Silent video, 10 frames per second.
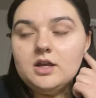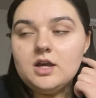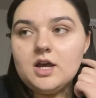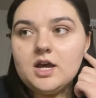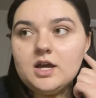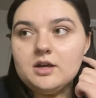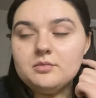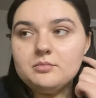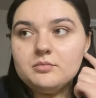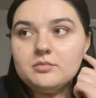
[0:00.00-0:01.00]

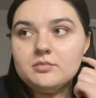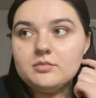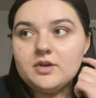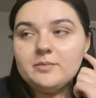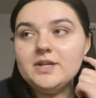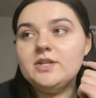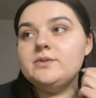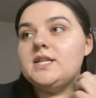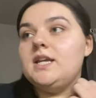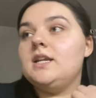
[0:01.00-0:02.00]
I've been
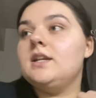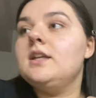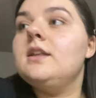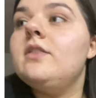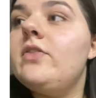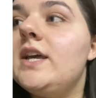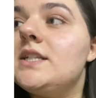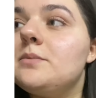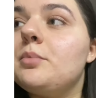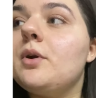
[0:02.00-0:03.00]
using this
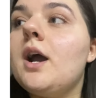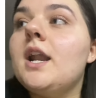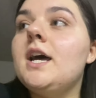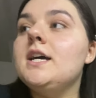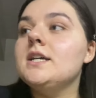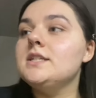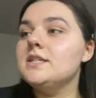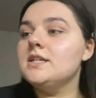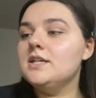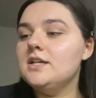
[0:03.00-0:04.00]
product
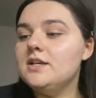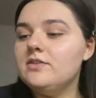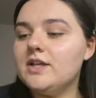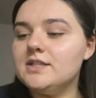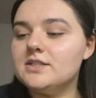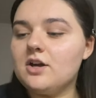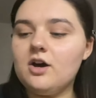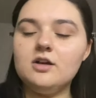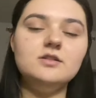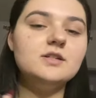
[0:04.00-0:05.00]
that's
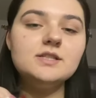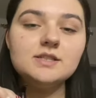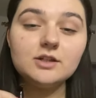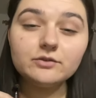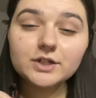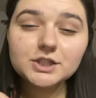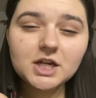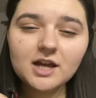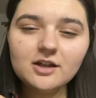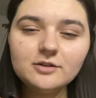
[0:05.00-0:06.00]
called Silver
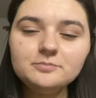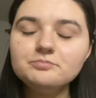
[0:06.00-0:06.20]
Gel.